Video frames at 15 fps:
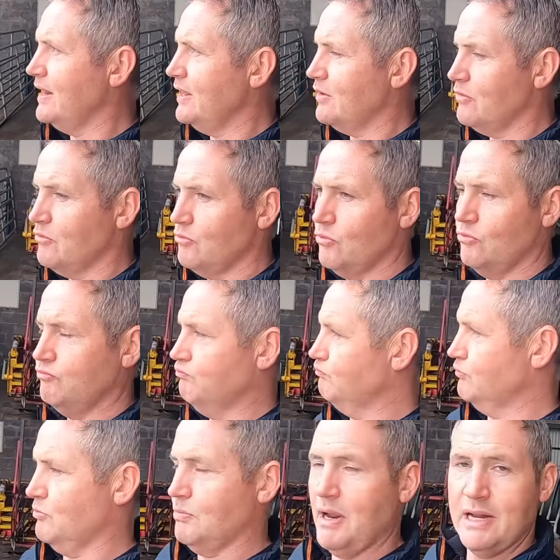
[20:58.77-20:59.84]
They're
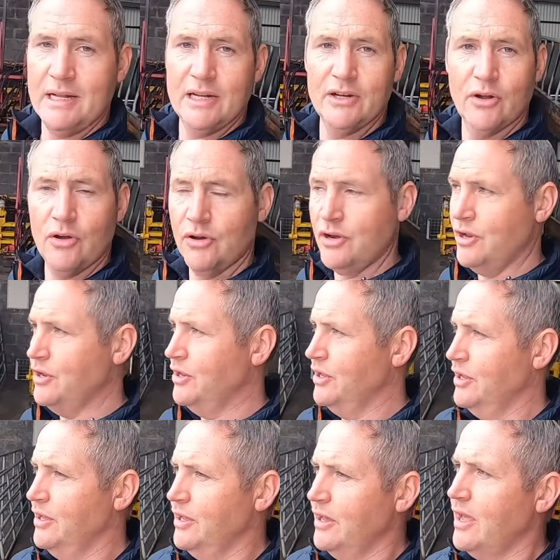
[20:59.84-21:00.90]
completely done,
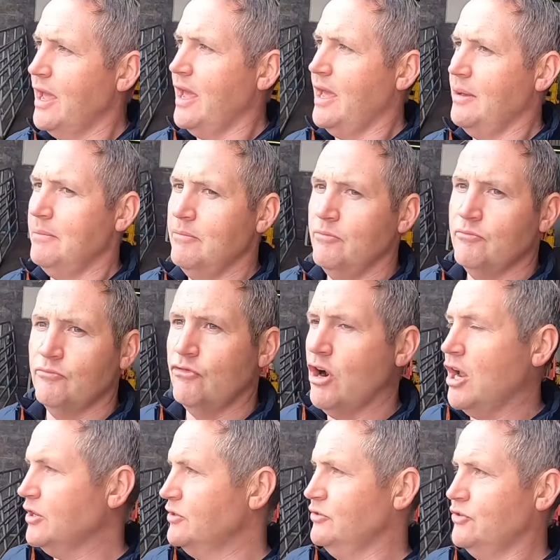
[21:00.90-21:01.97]

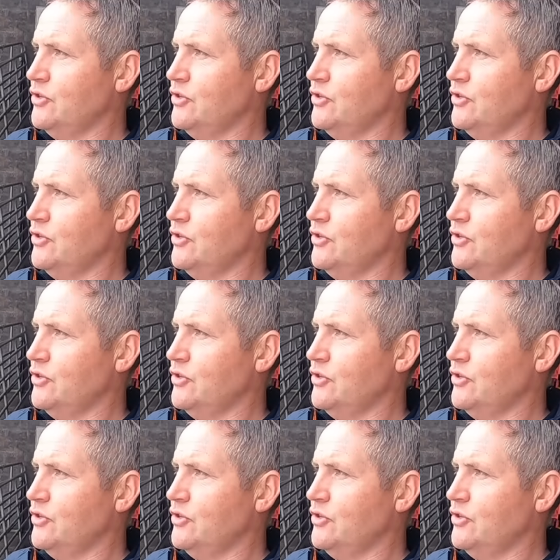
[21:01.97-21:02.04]
rotten